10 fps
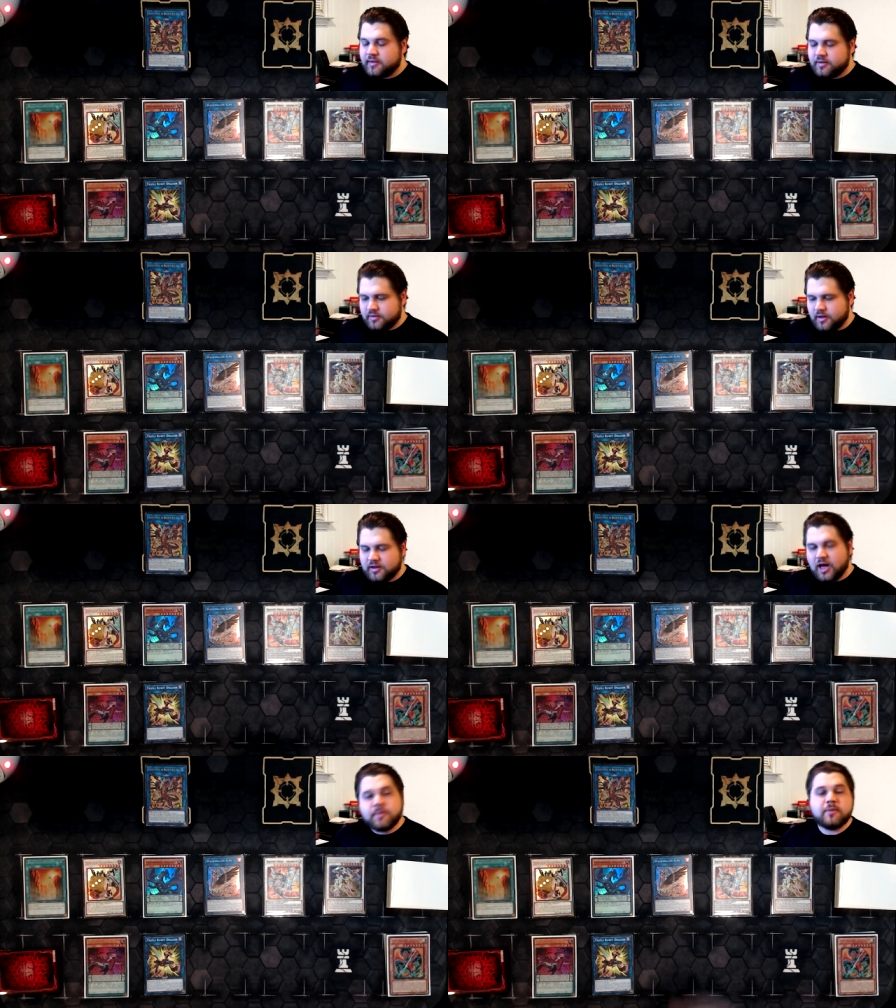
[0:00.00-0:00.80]
but
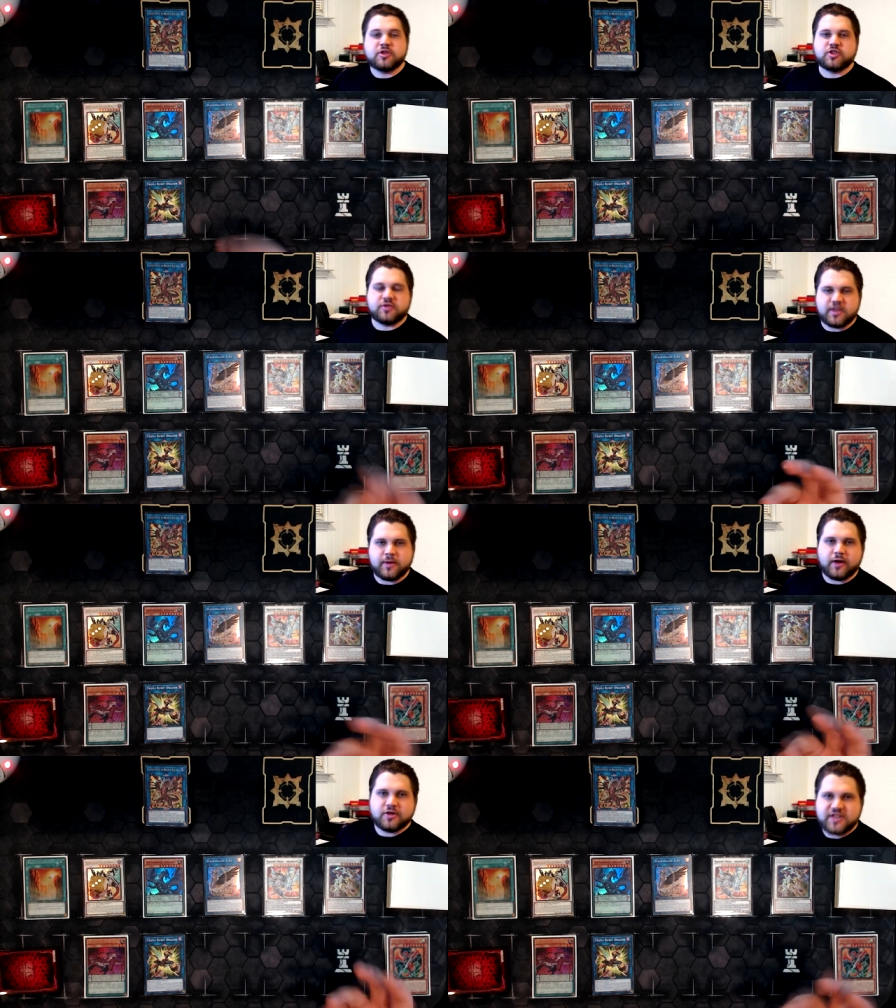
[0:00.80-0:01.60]
a lot of people just
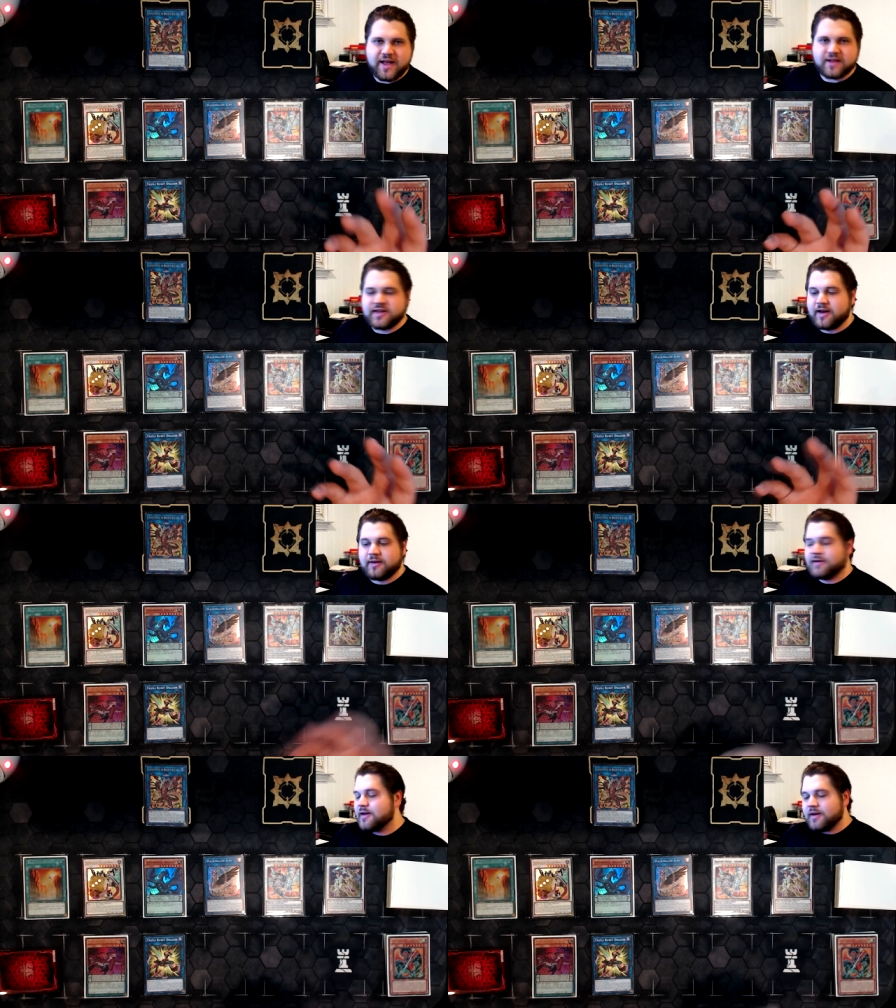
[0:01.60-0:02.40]
don't seem to
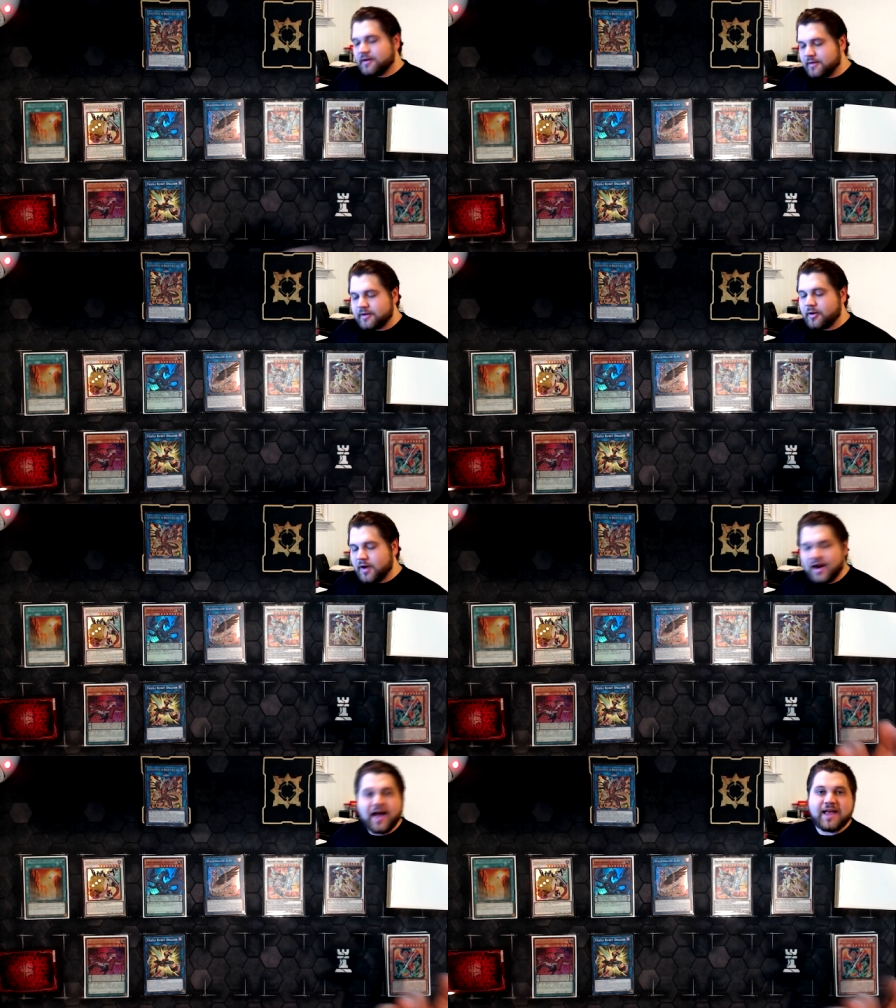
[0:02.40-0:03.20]
understand, and
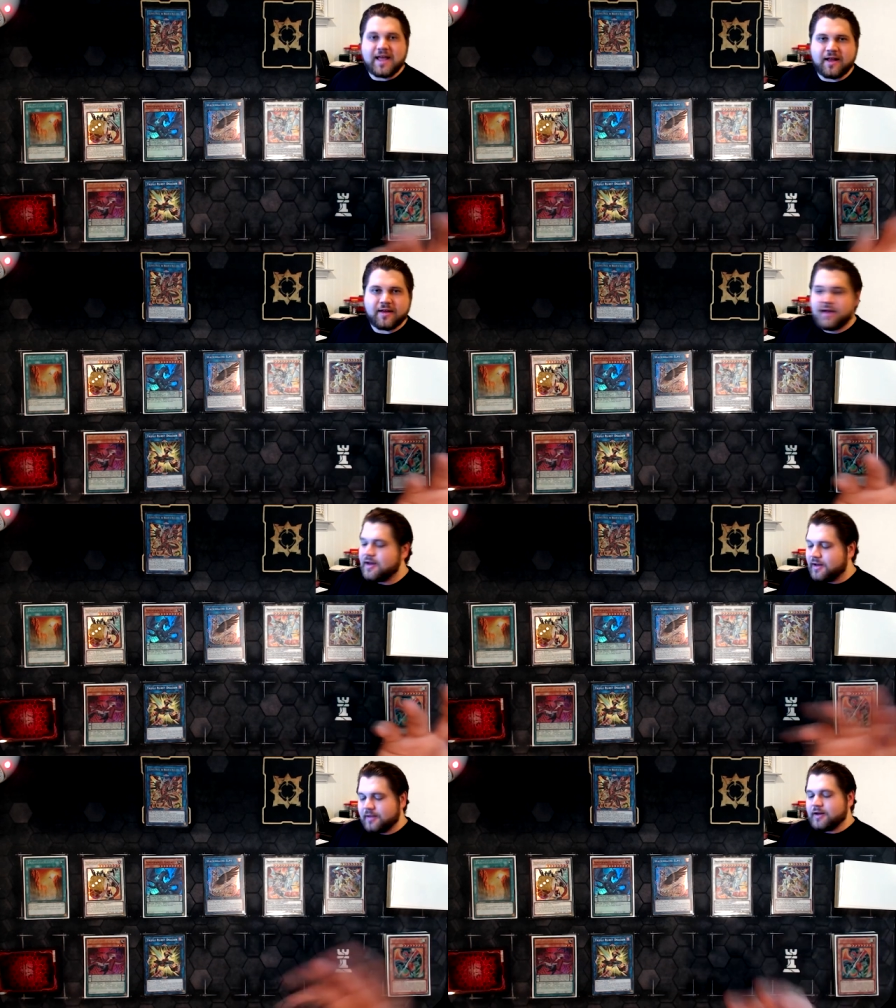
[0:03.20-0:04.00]
you know what, I get
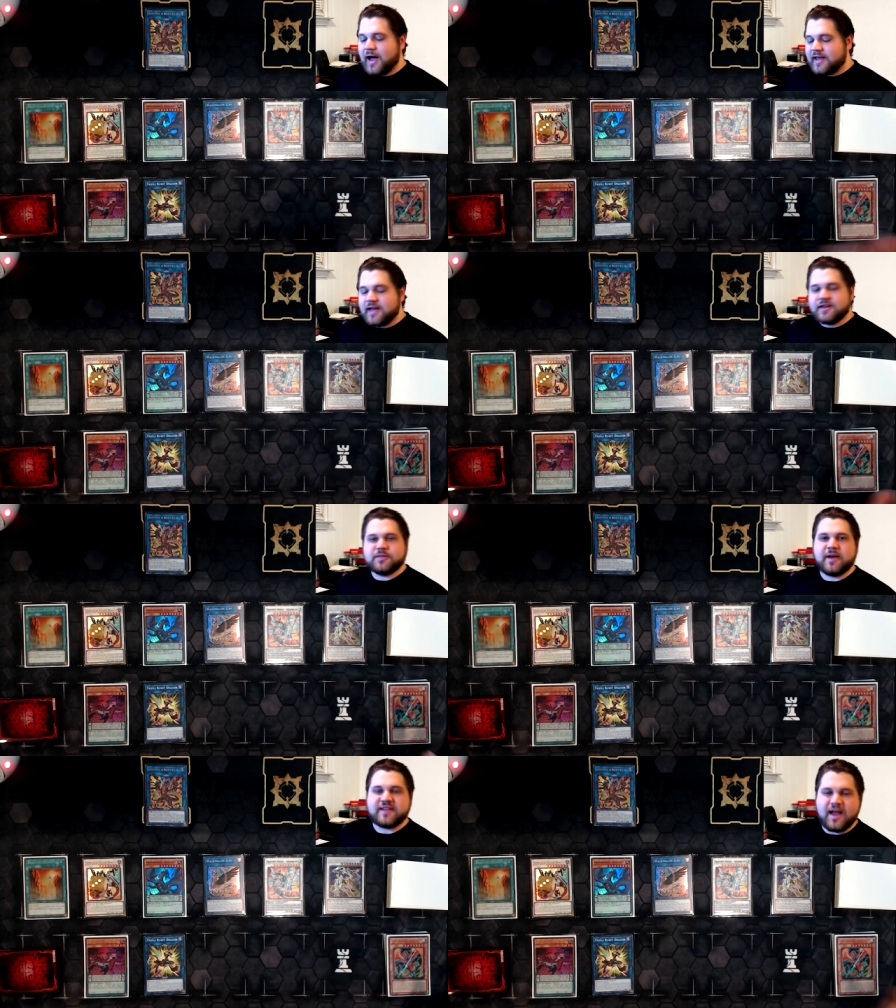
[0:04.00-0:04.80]
it. I
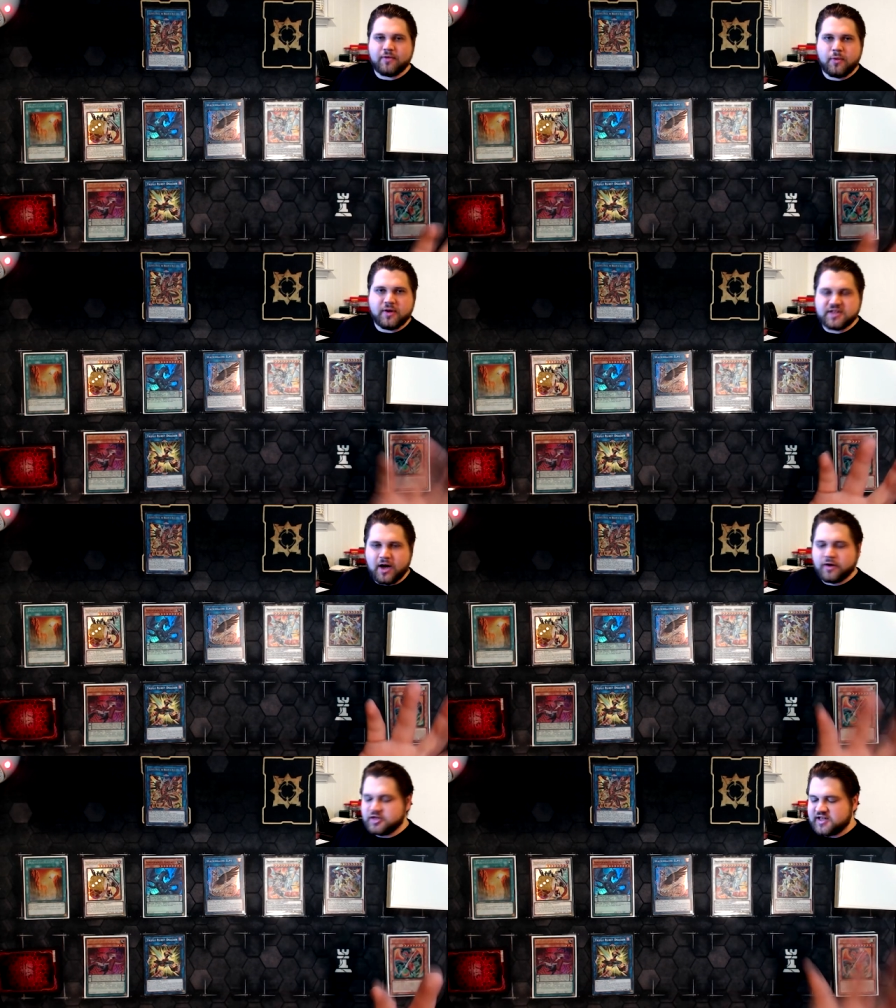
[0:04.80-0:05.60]
can't expect
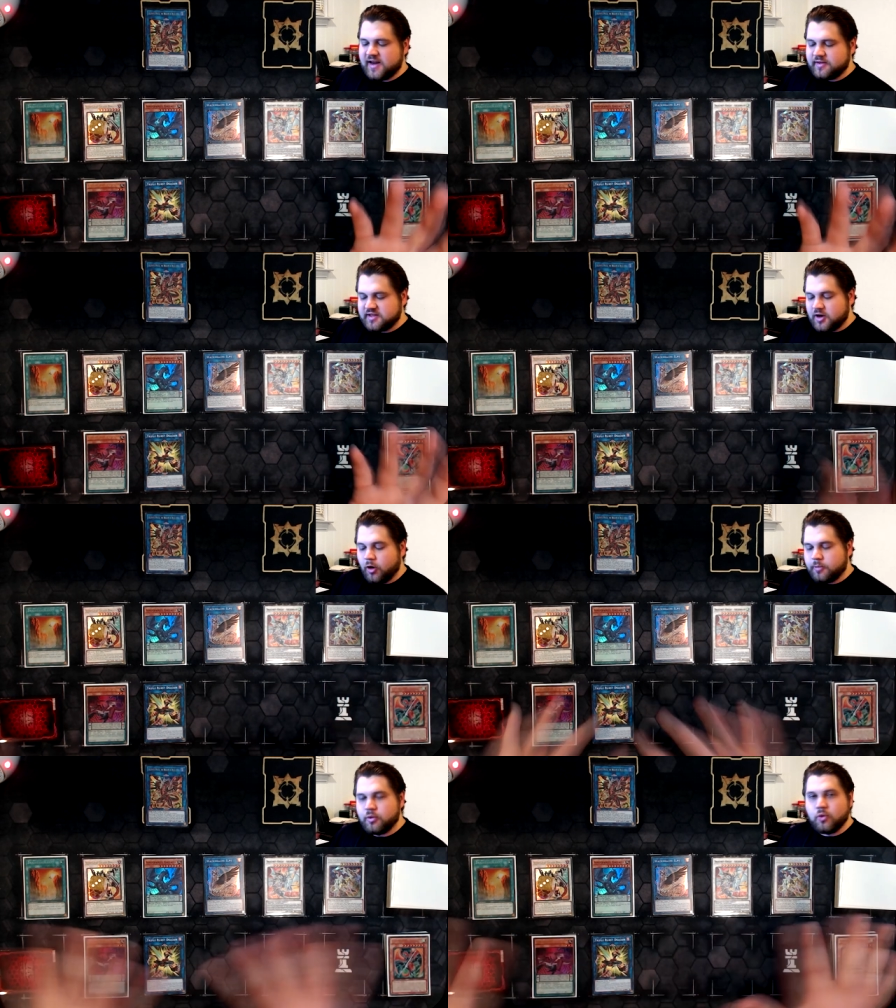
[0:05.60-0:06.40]
everyone to understand
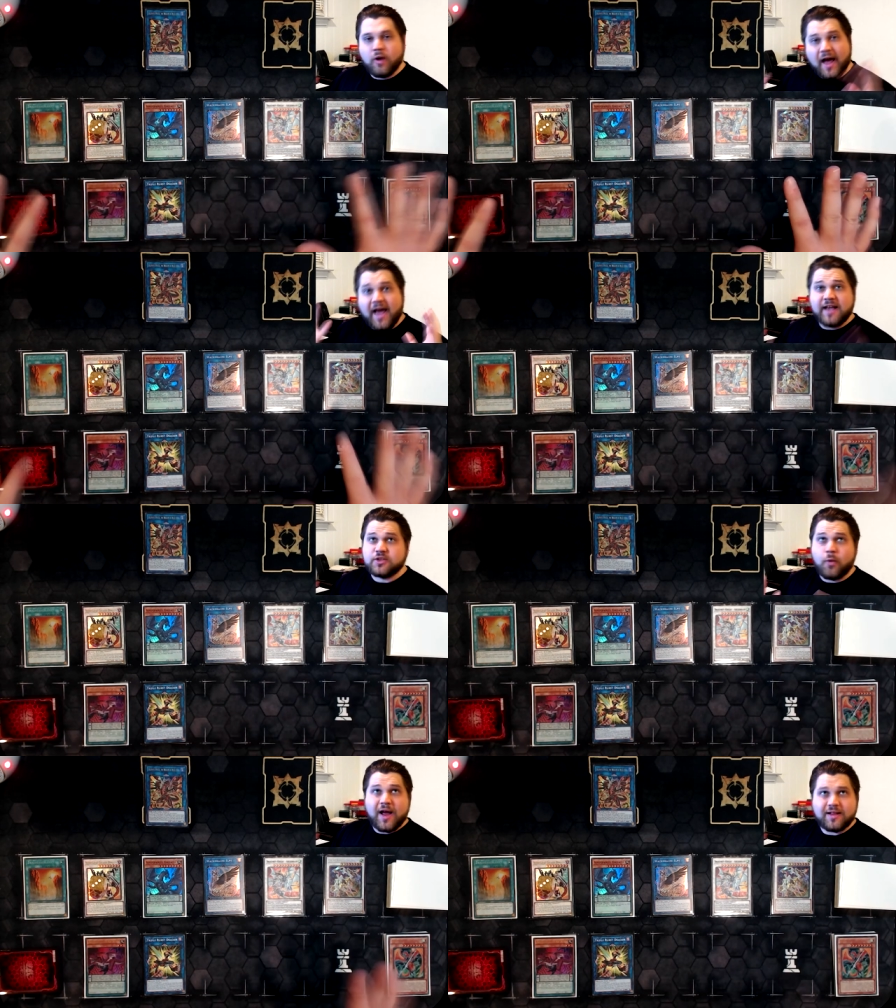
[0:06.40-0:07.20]
this card pool
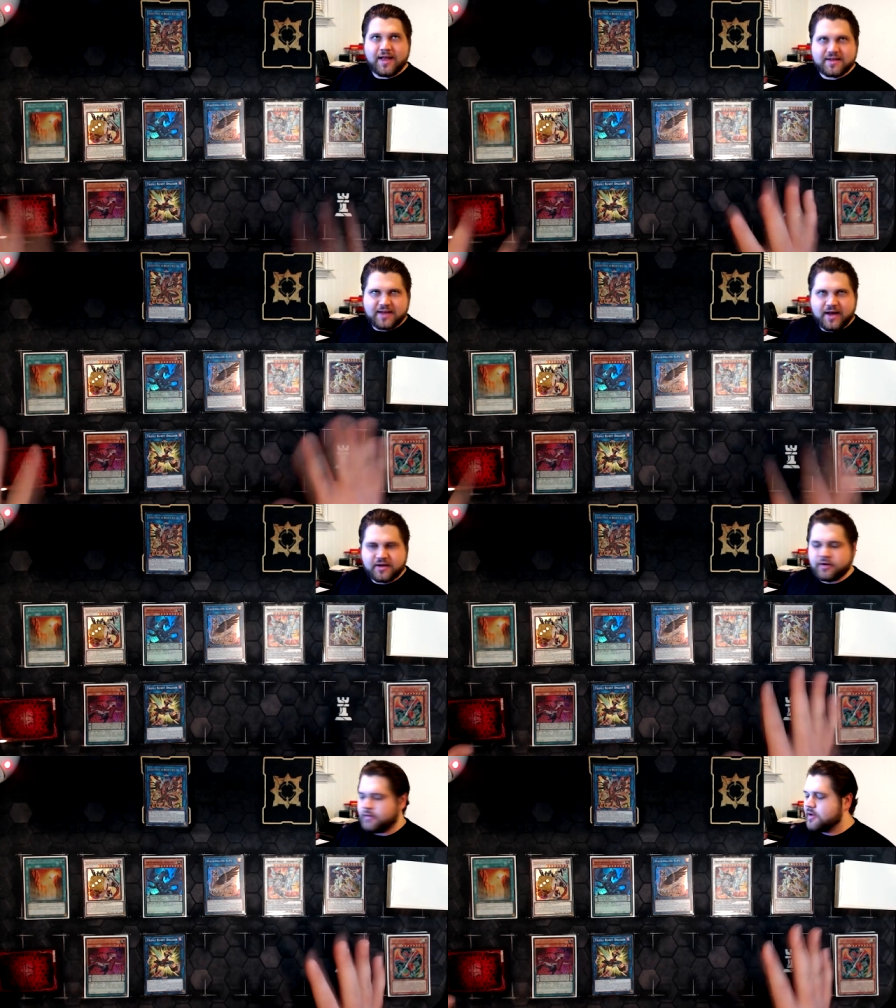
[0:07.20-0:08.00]
as well
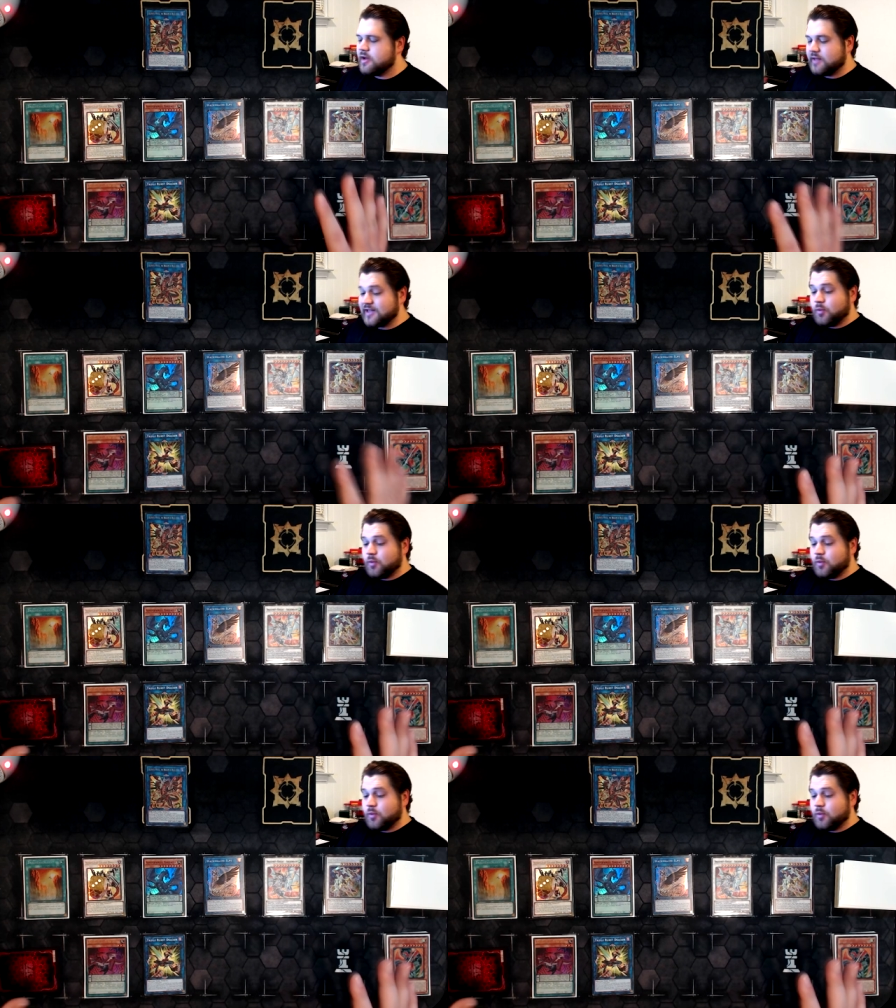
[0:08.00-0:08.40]
as I do.